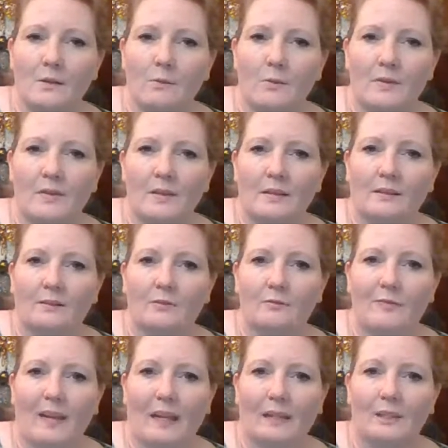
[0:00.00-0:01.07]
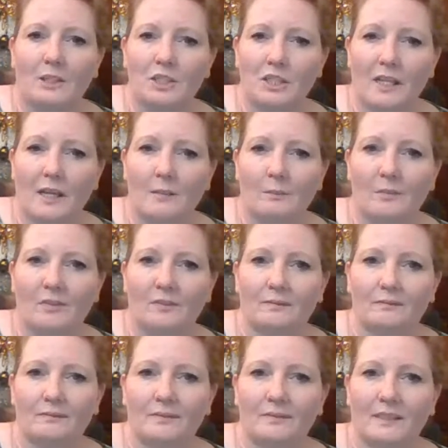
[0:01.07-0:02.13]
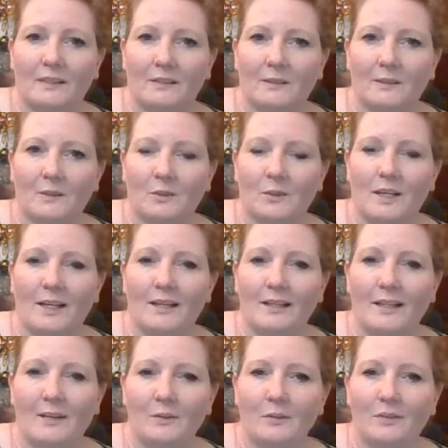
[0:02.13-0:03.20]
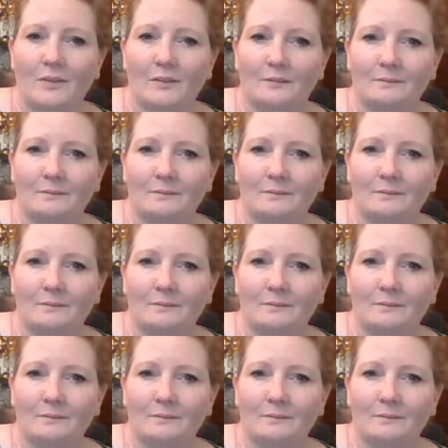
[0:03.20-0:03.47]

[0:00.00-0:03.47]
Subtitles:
with these fan shapes and the little cutouts.